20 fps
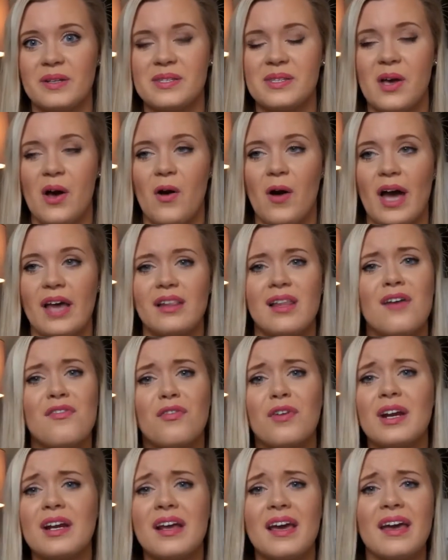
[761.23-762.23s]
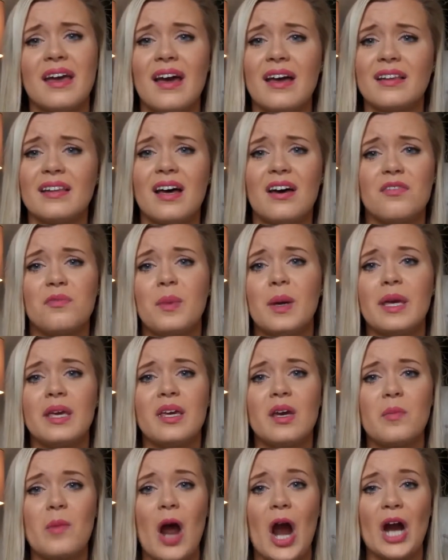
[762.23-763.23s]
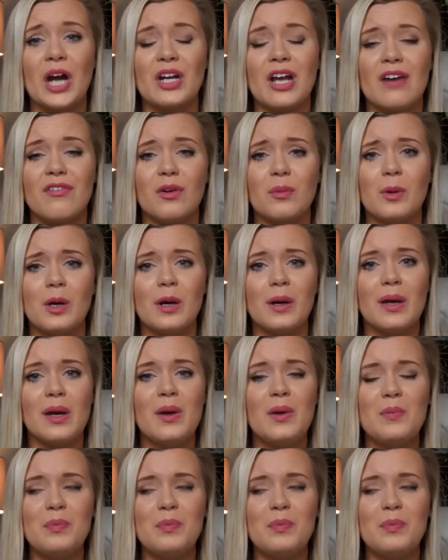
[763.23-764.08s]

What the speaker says: So I love reading, I love picking up a hardcover book,